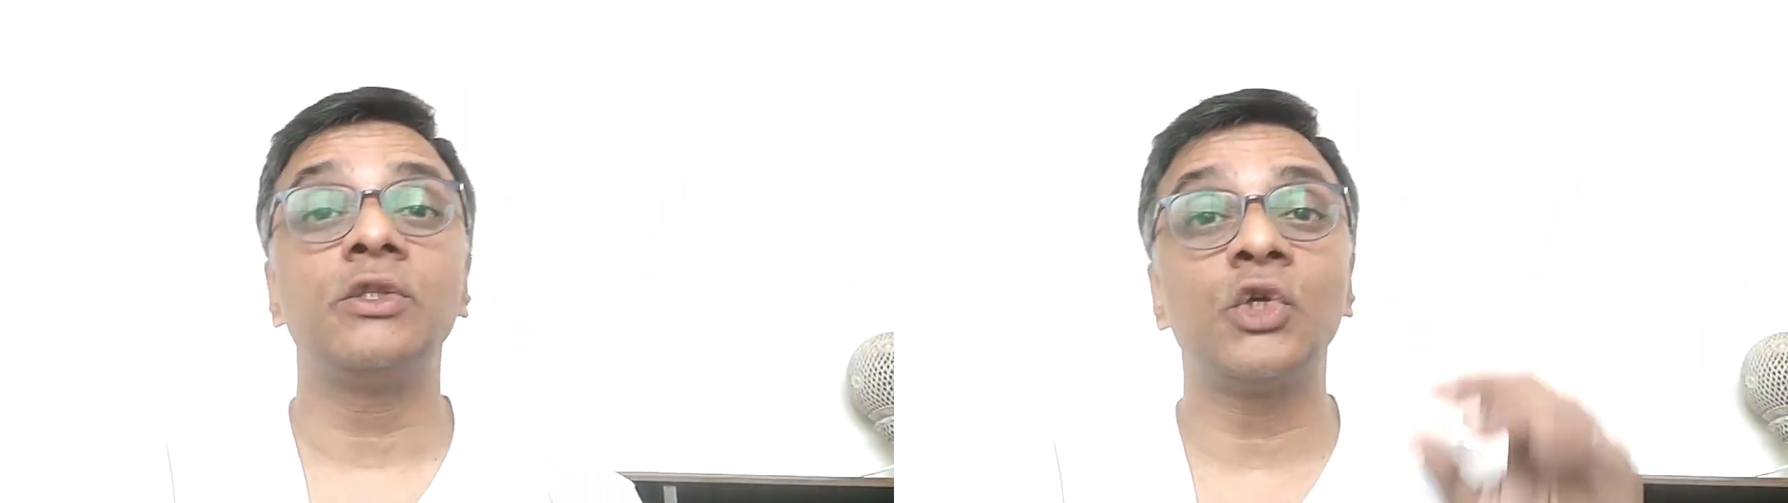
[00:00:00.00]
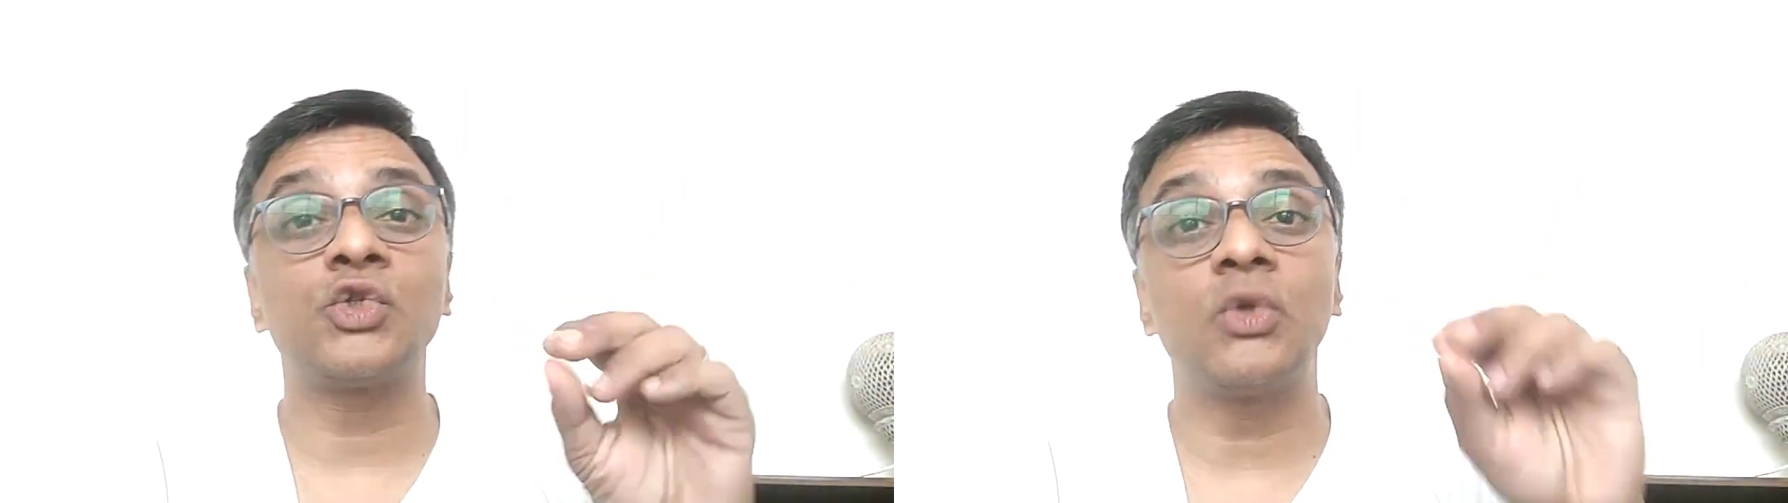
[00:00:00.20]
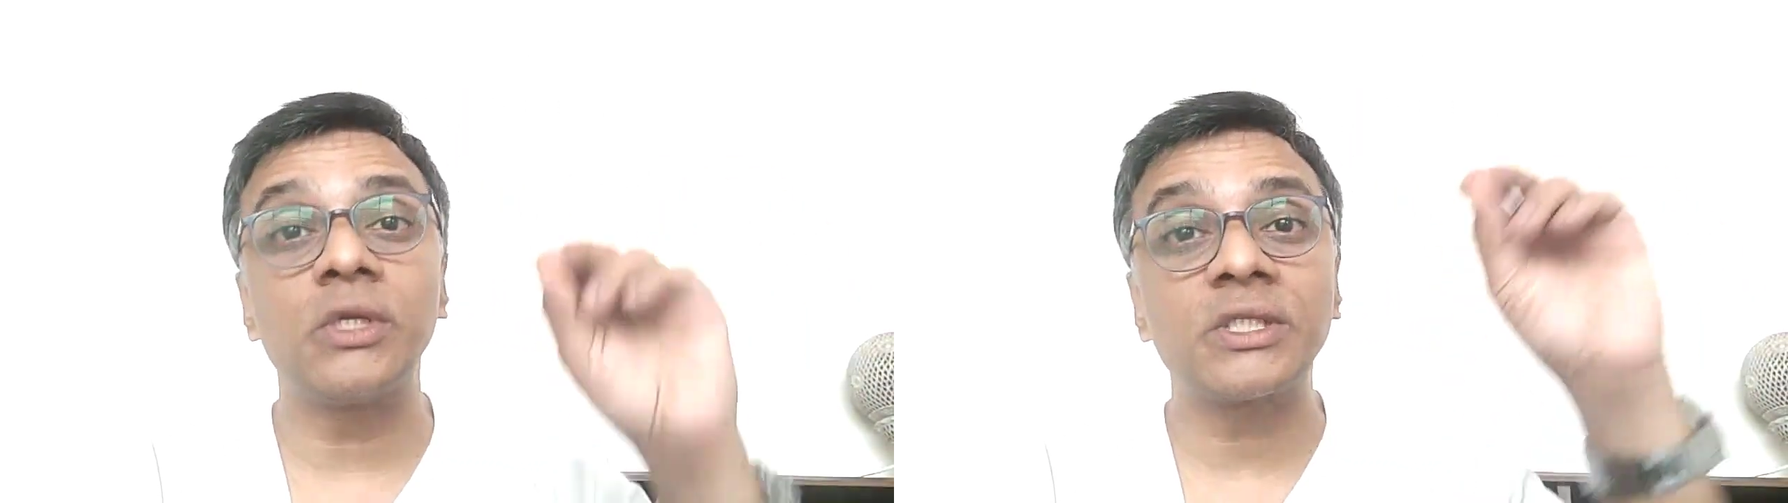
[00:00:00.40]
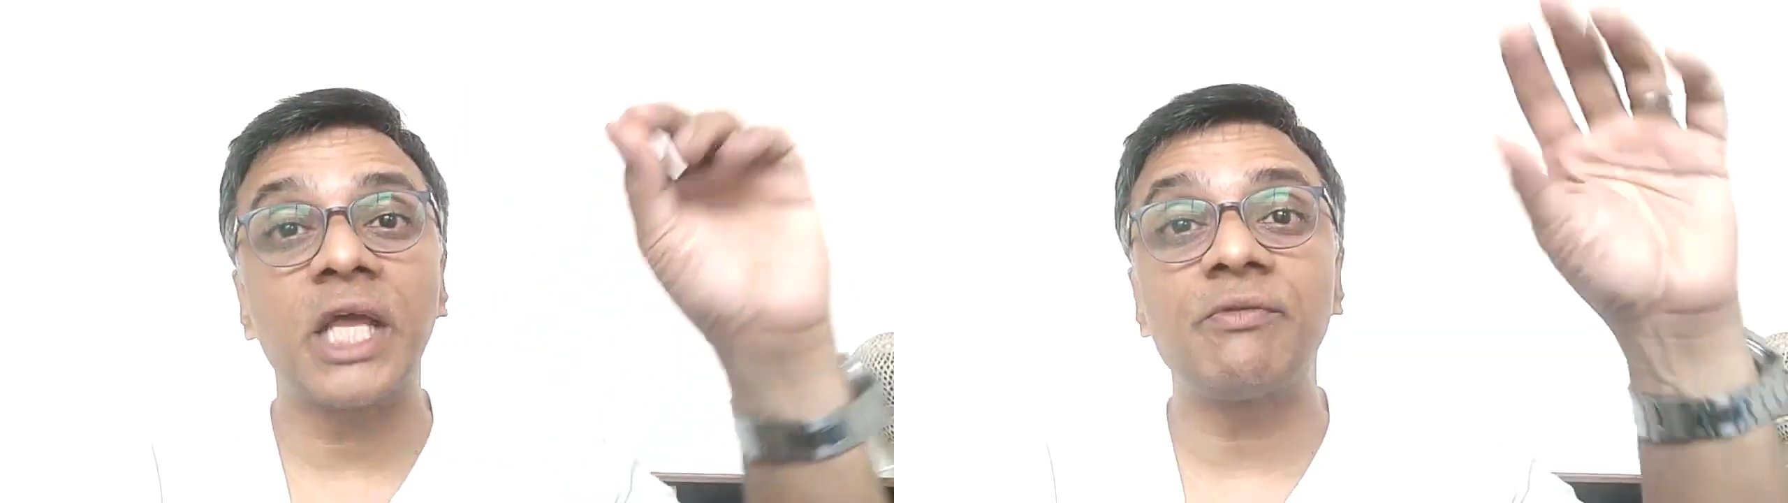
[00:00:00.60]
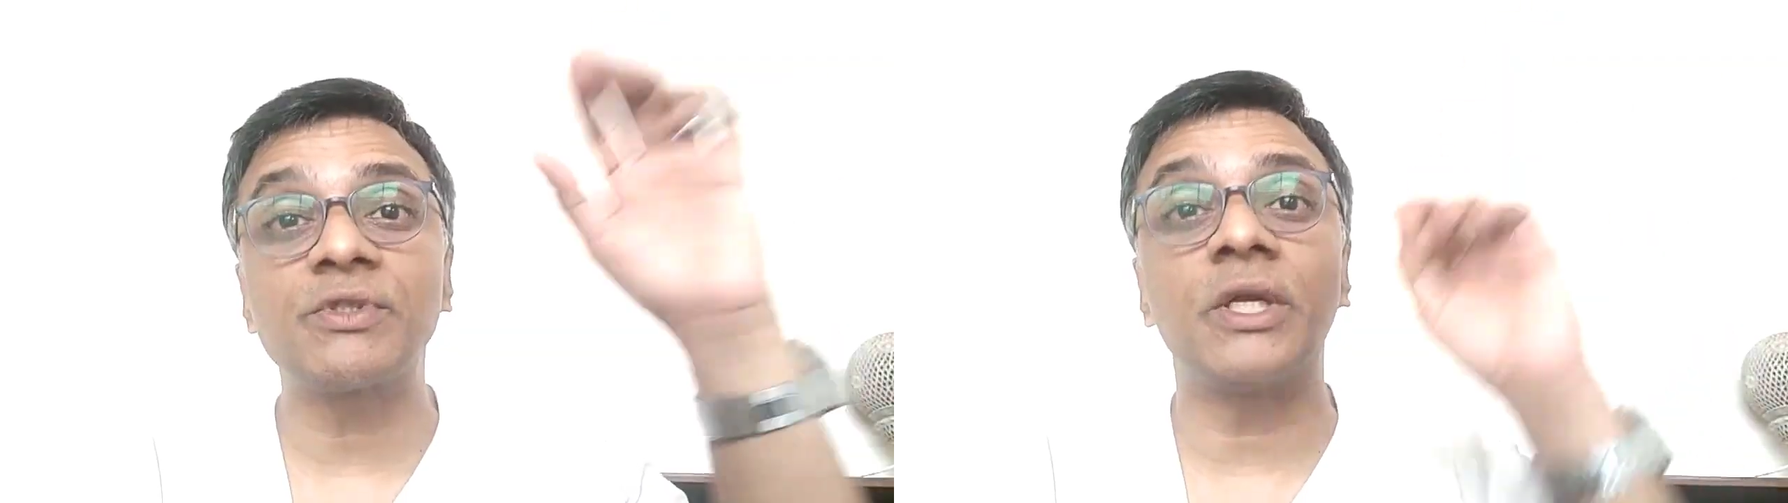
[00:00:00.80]
Your children's
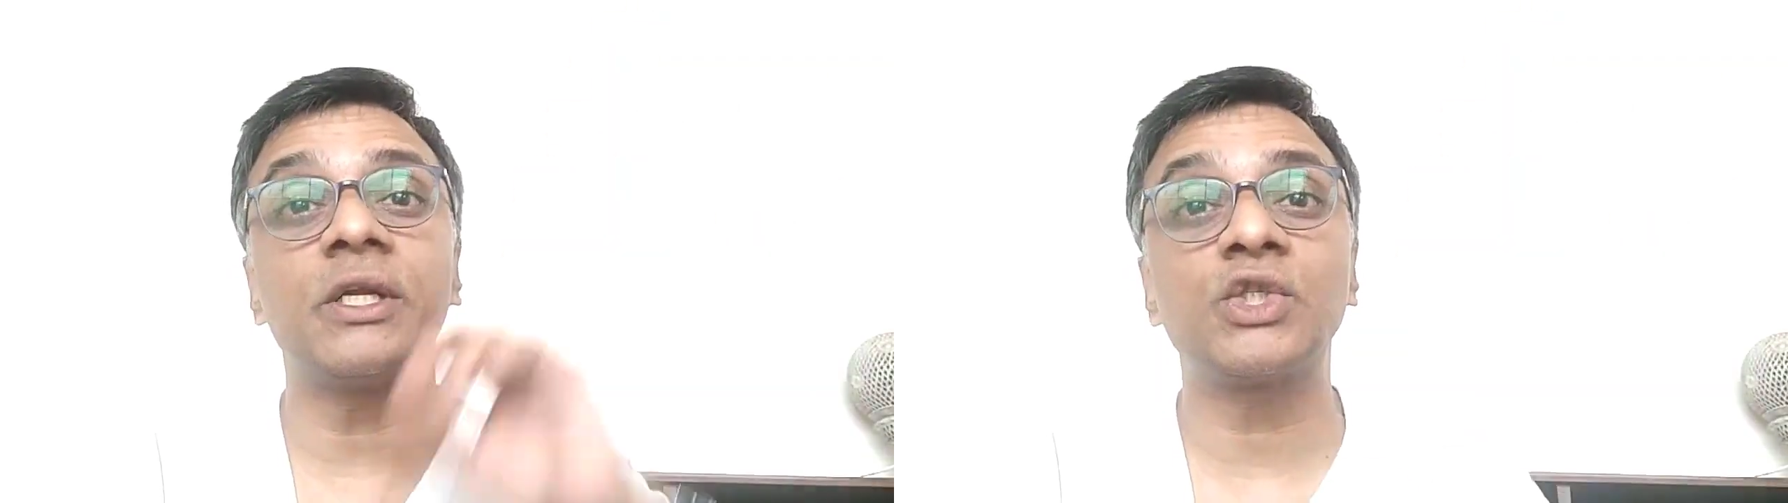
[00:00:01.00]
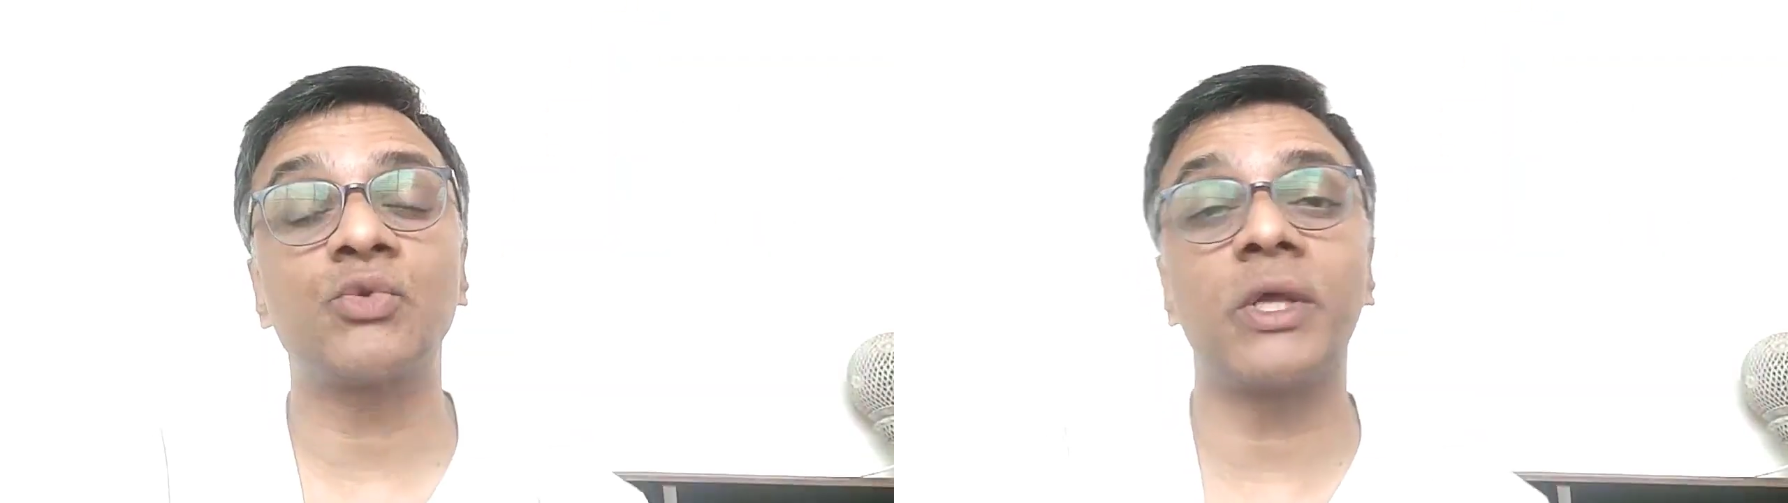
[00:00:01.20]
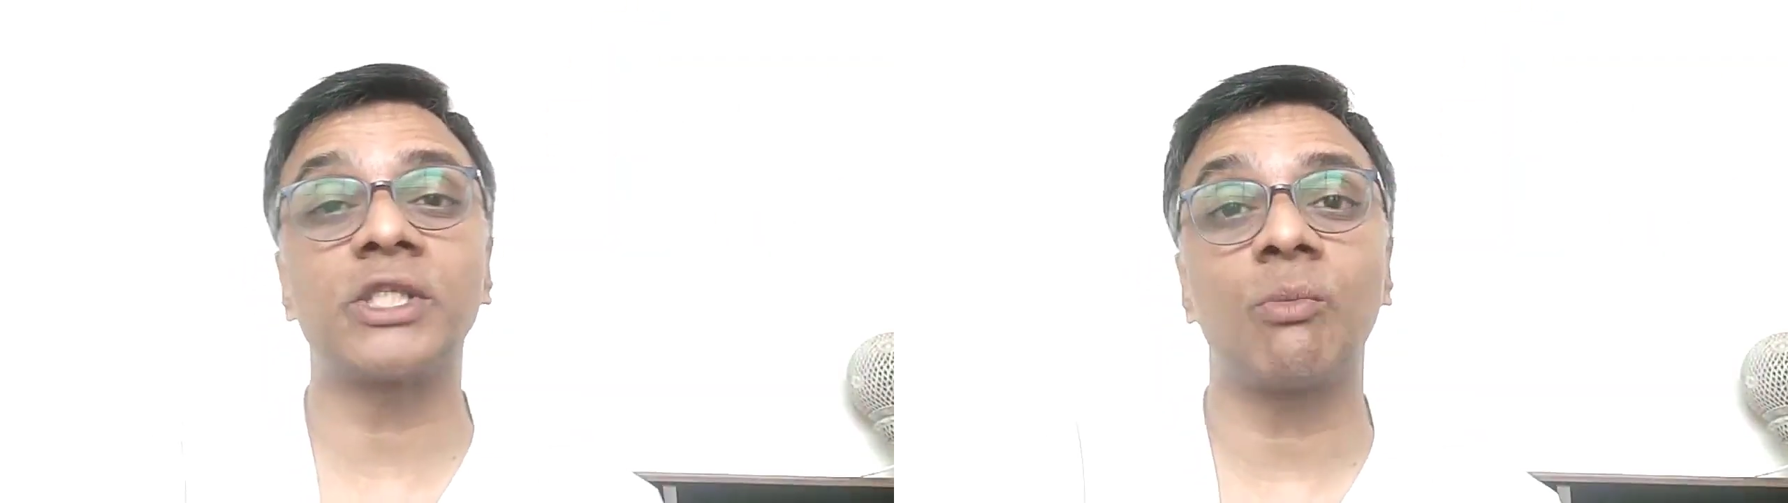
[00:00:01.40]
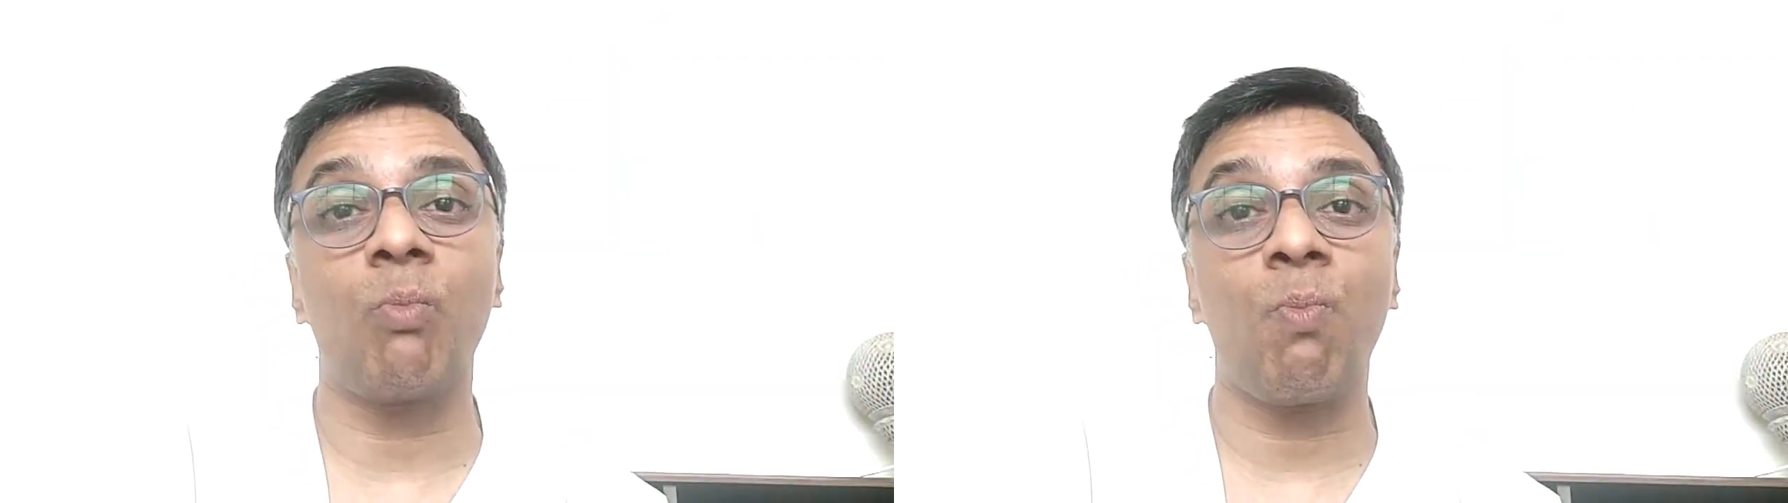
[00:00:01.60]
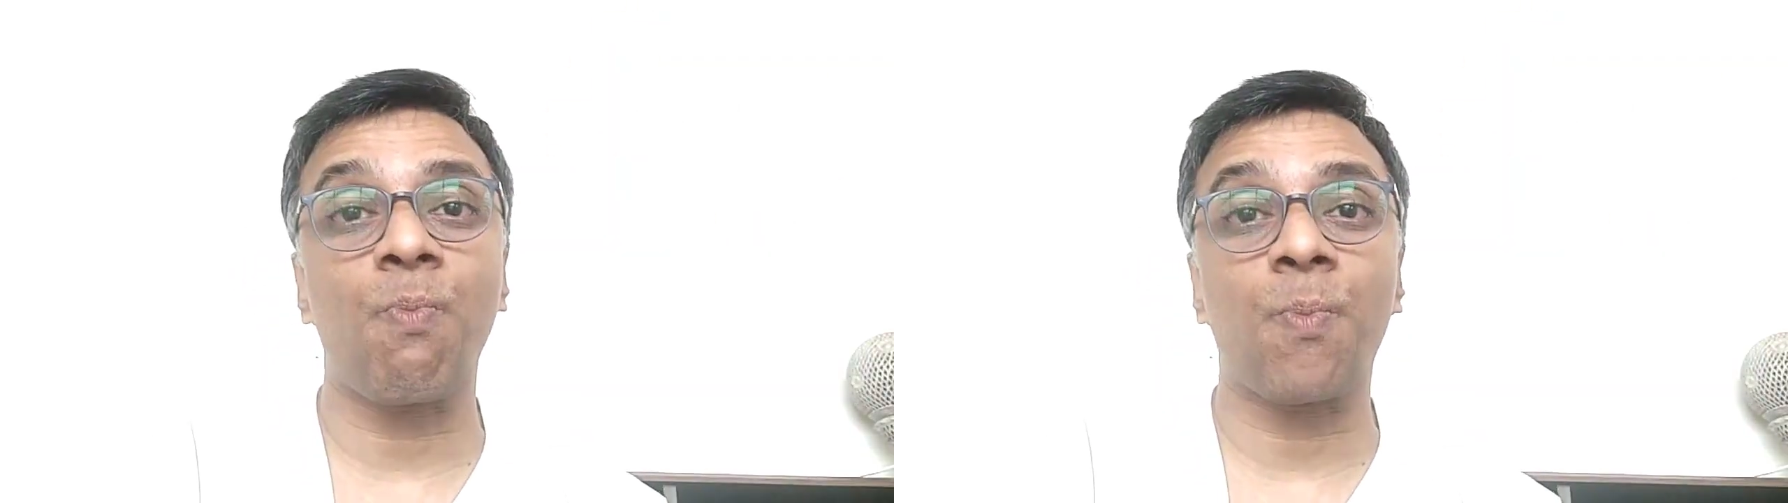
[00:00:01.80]
life is under stress.